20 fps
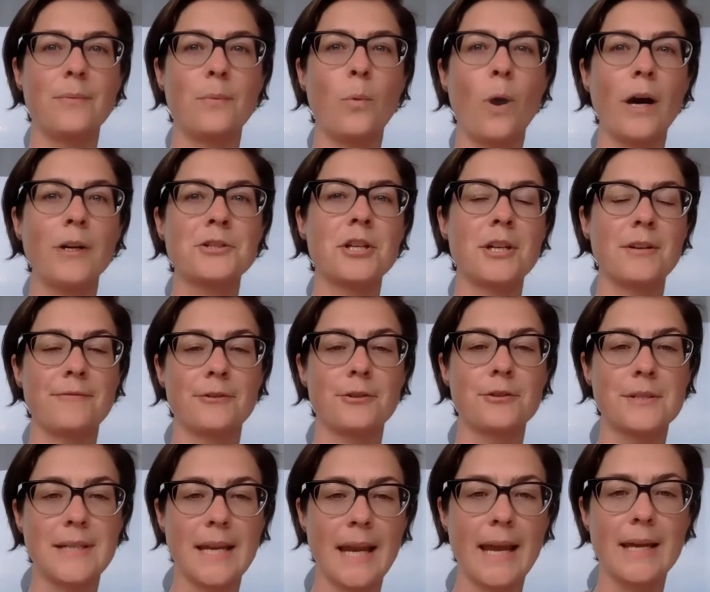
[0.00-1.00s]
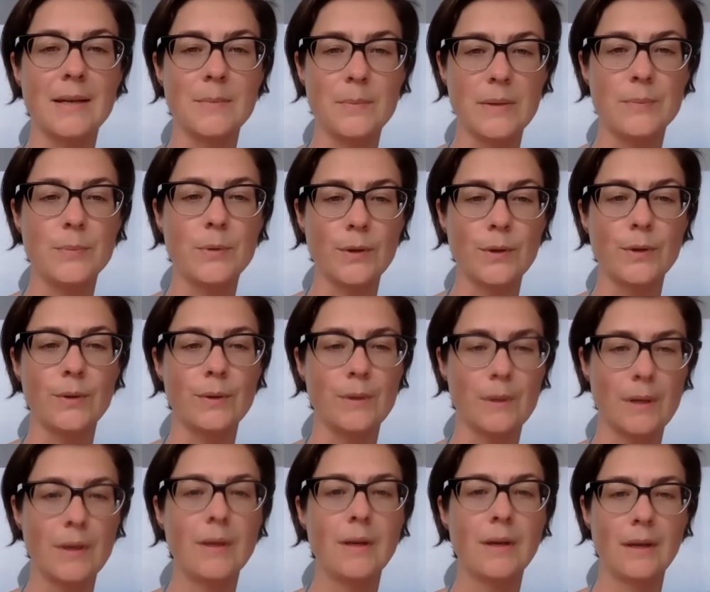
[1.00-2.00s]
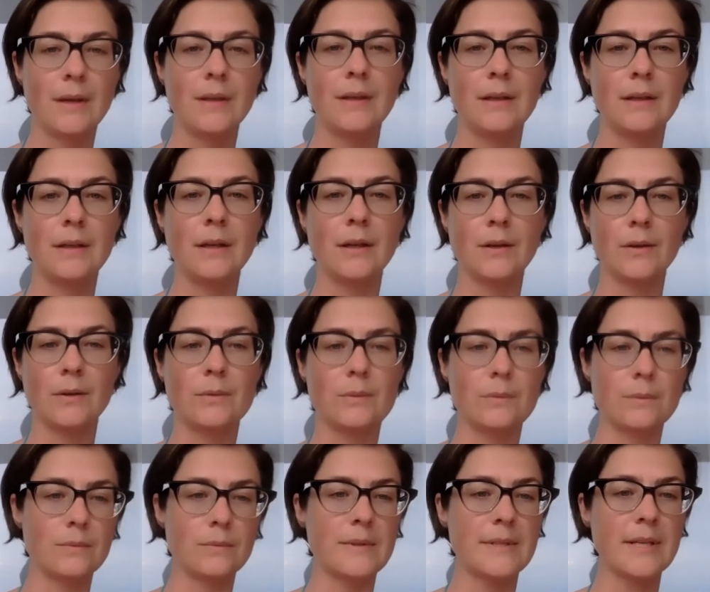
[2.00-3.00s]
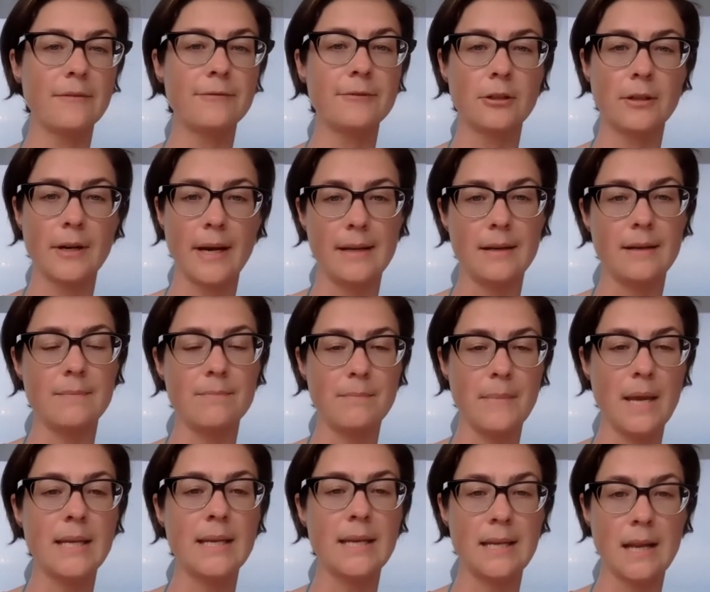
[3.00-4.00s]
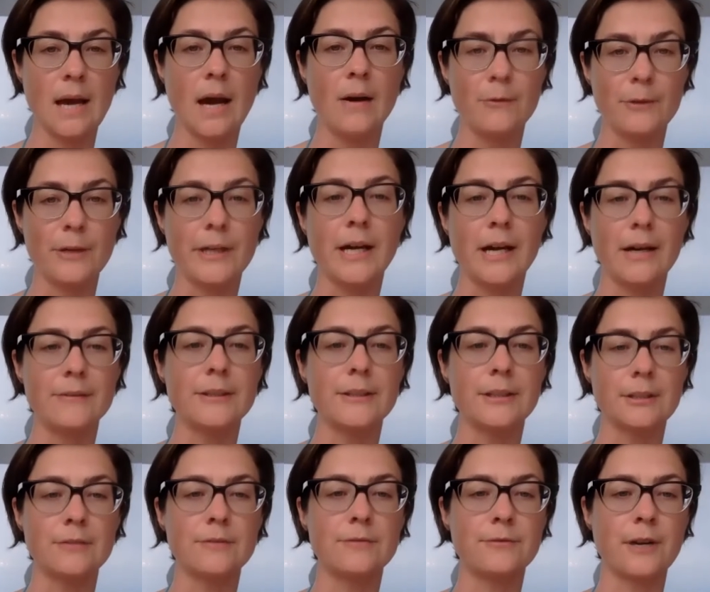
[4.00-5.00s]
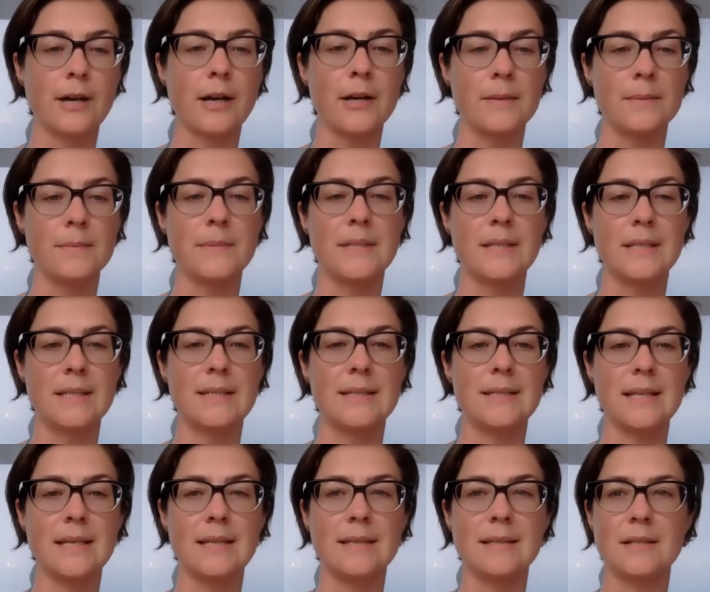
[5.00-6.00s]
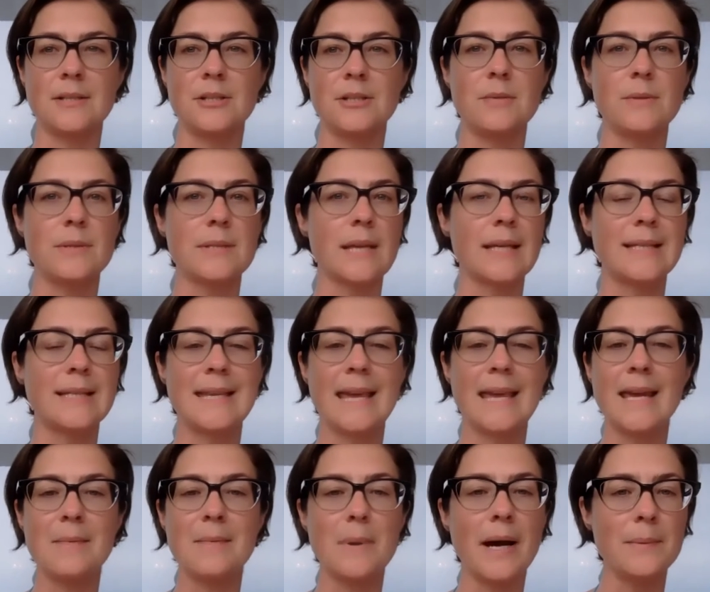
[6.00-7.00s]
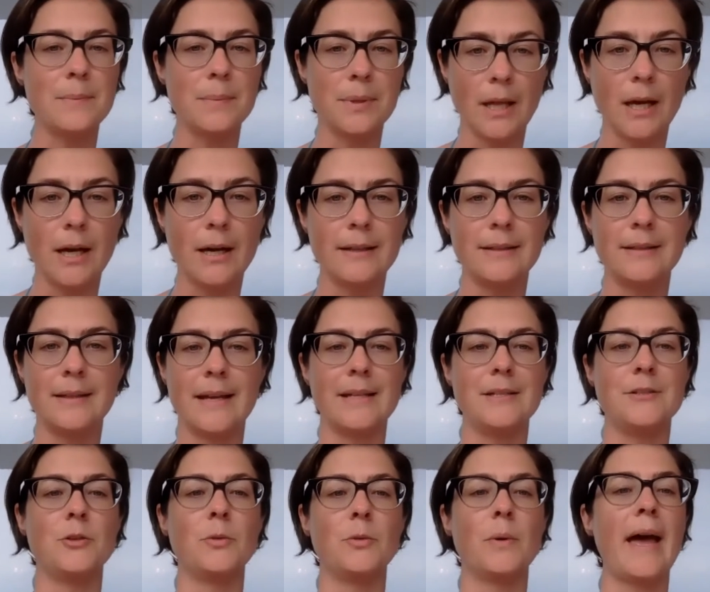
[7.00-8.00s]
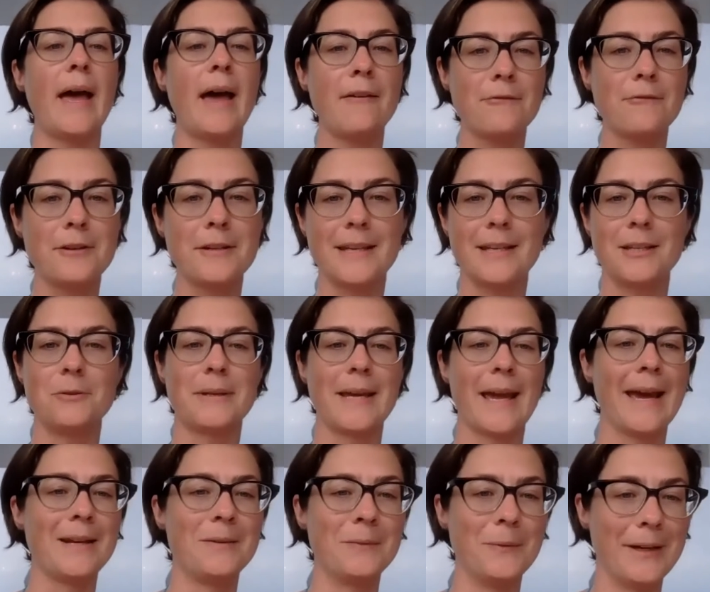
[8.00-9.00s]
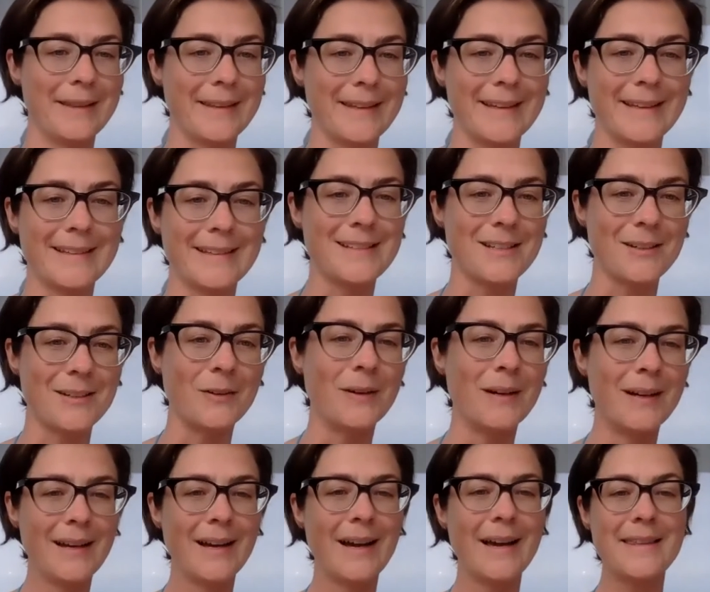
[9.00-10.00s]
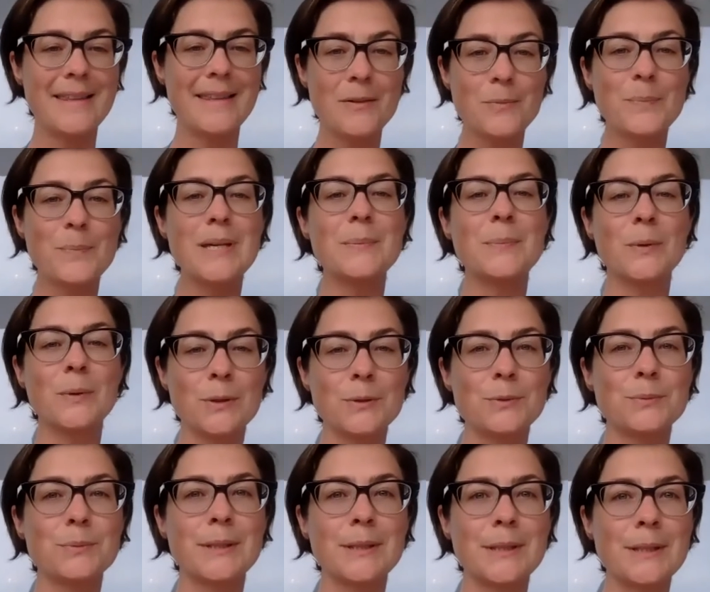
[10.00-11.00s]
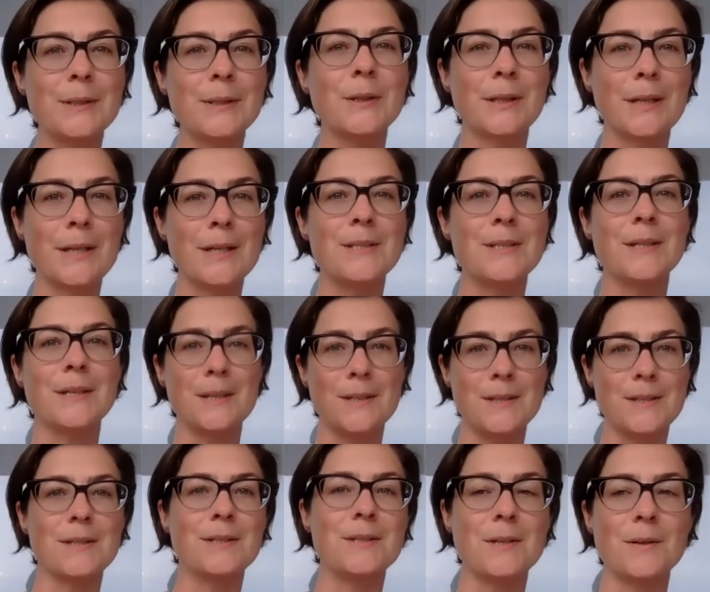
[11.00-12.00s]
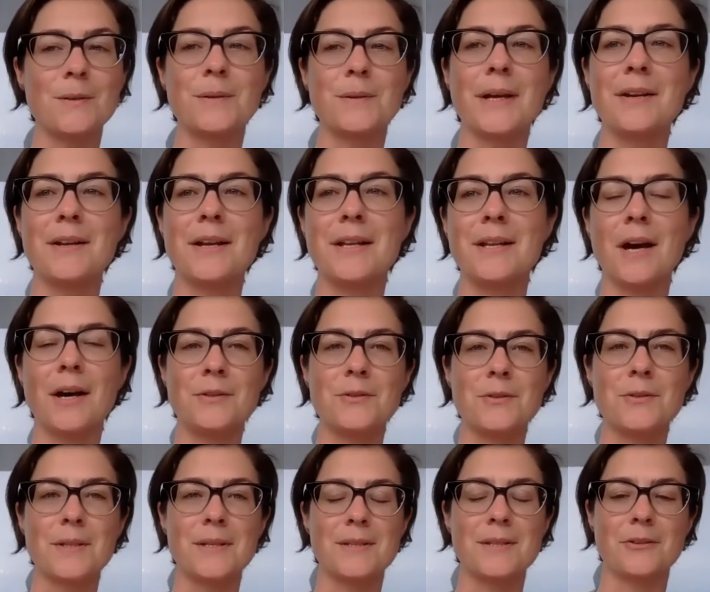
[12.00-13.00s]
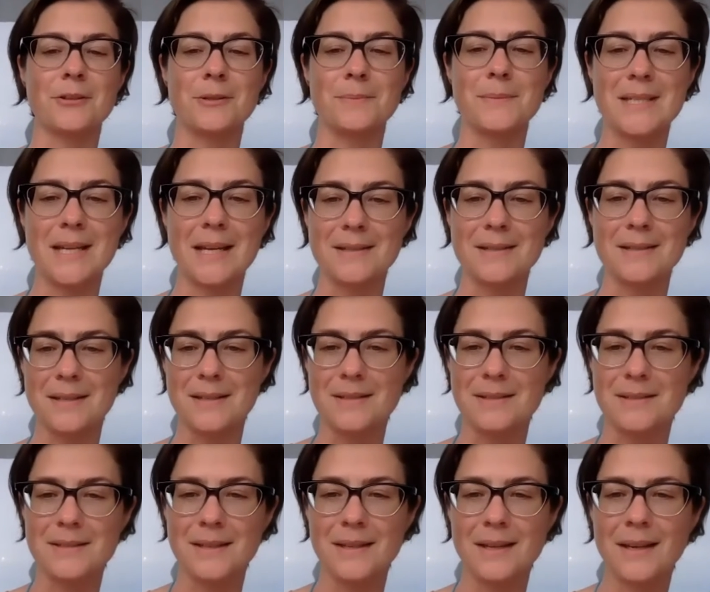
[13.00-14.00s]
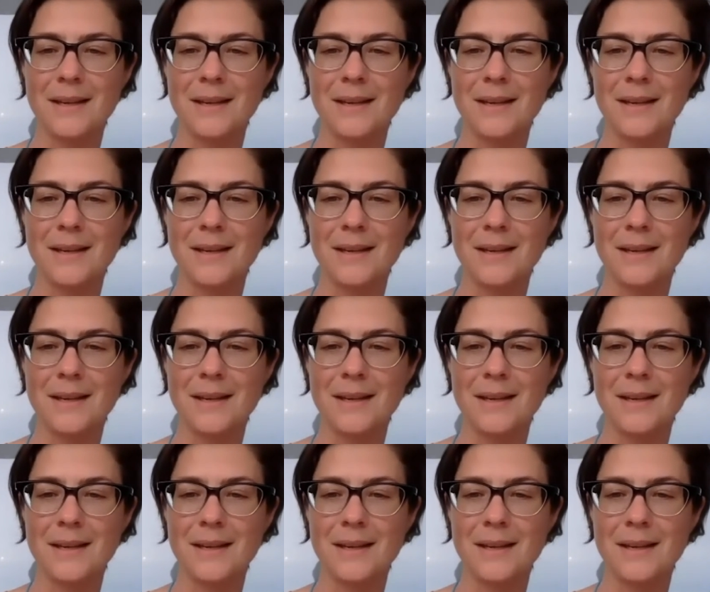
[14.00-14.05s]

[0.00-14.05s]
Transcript: watching firsthand people, mm-hmm. you know, suffer and many not recover from the disease. And she was like, take my blood and do everything you can with it. Mm-hmm. So I think people are really looking to, to donate and under the circumstances. Yeah,